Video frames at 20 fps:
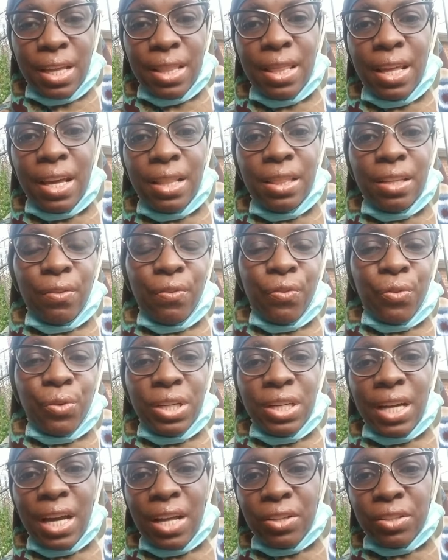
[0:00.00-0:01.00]
and then the
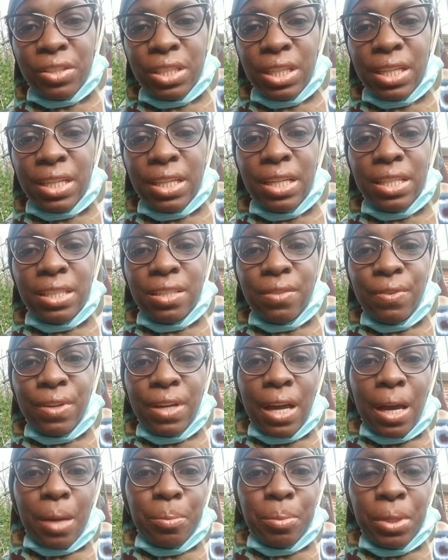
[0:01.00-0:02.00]
$40 ticket is a
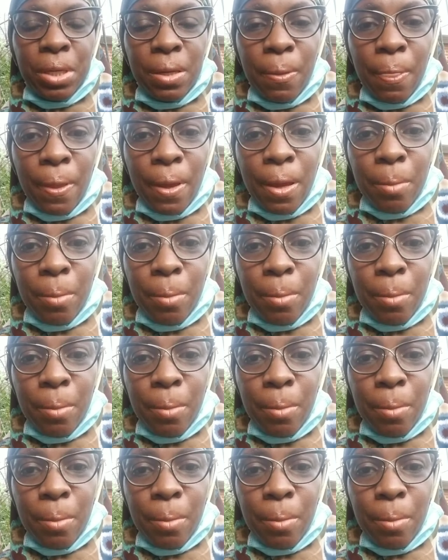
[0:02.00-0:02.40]
VIP